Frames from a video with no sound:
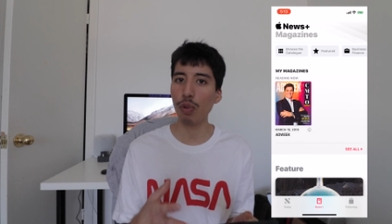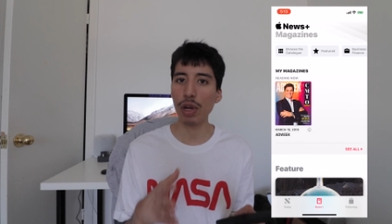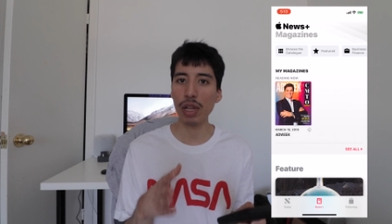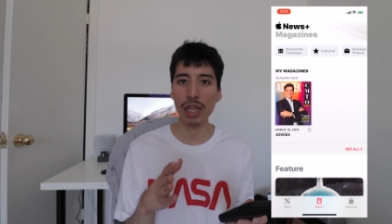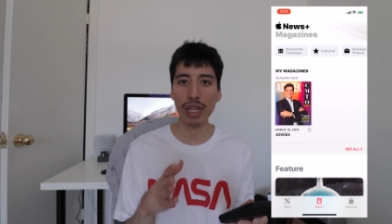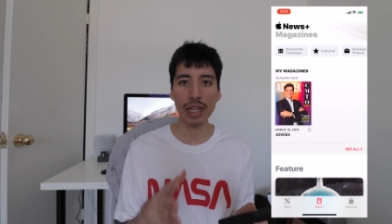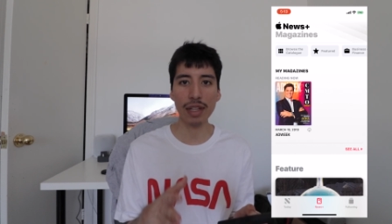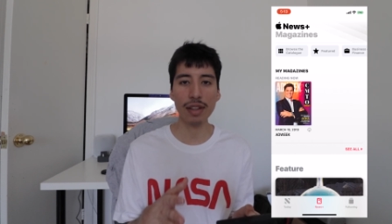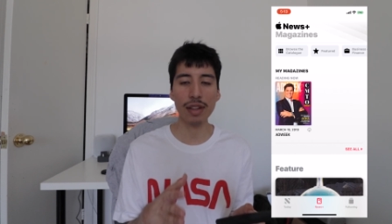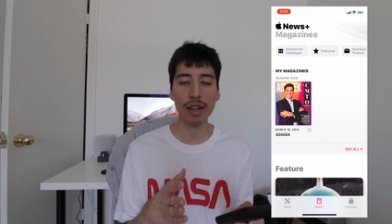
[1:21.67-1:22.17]

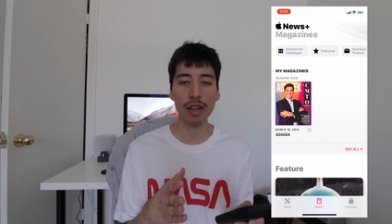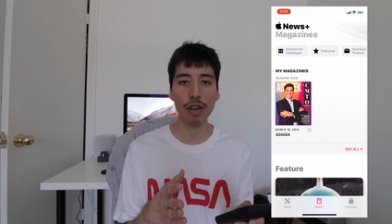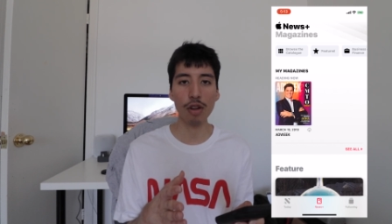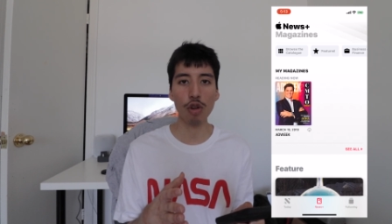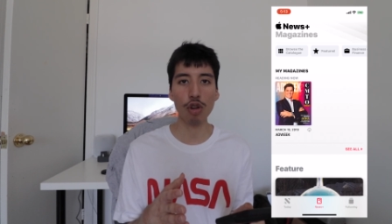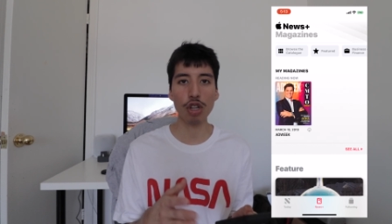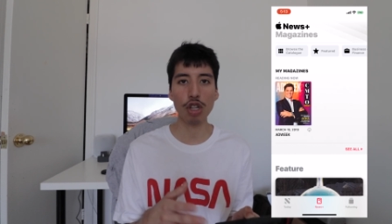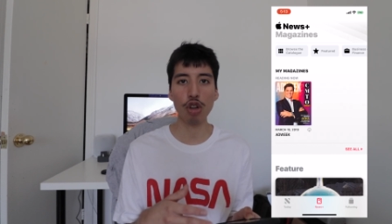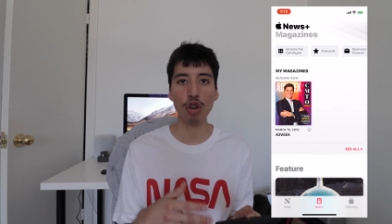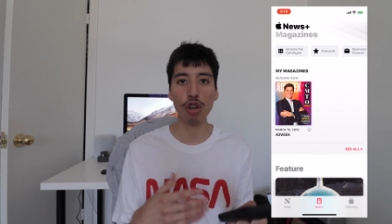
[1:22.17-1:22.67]
released
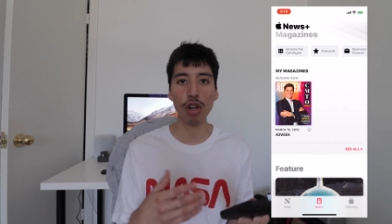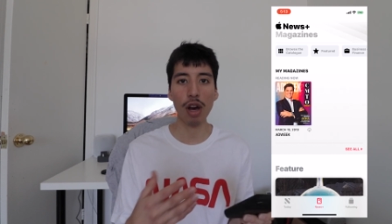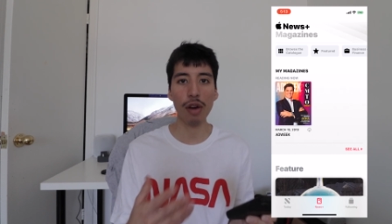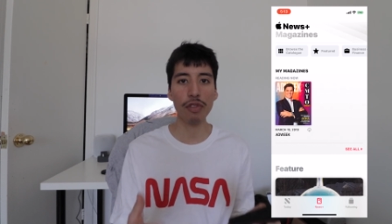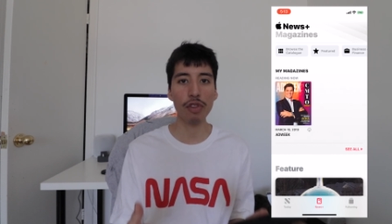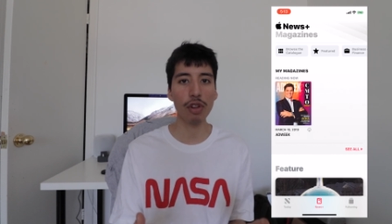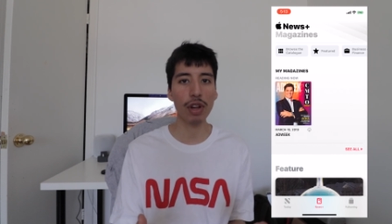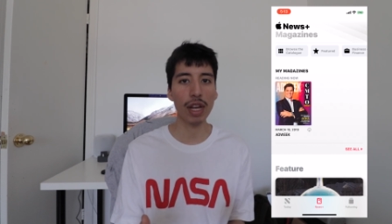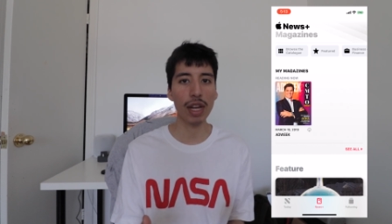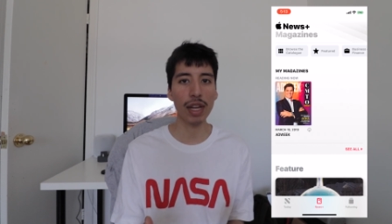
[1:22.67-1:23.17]
or showed
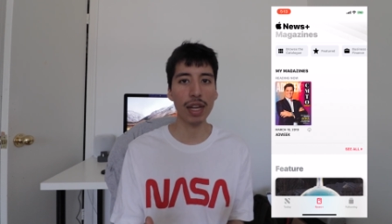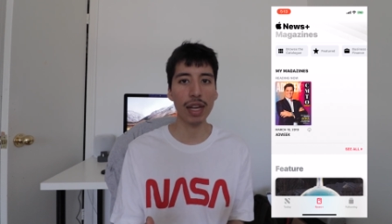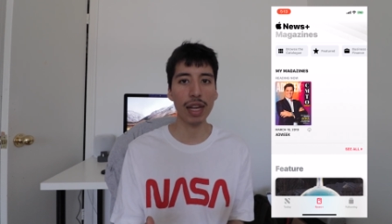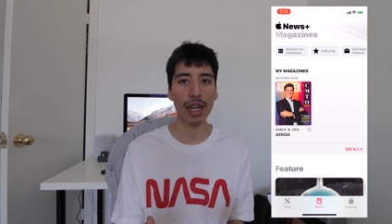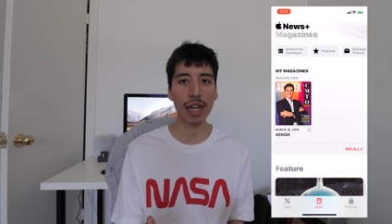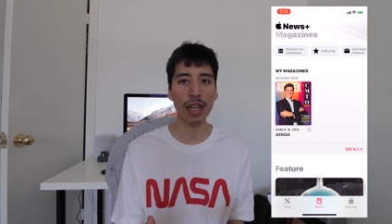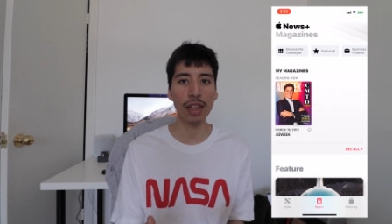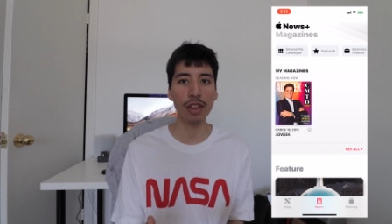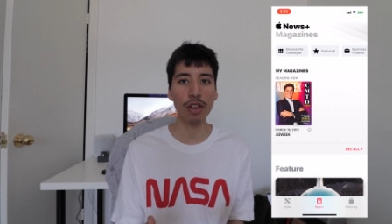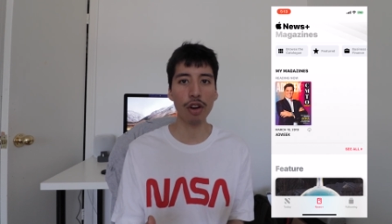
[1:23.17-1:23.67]
off today
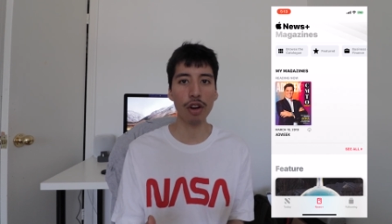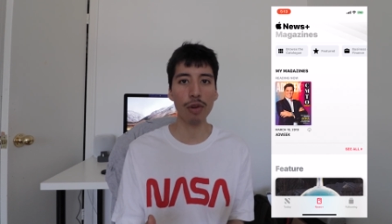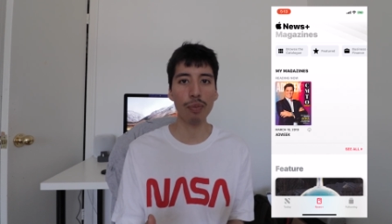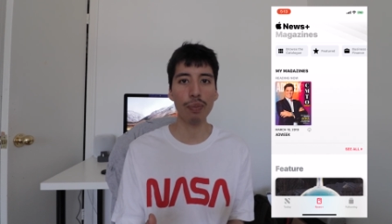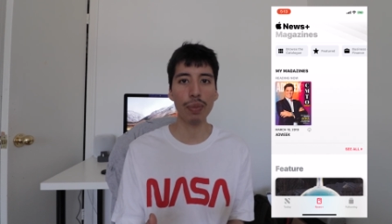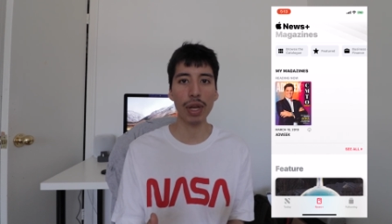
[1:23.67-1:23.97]
in their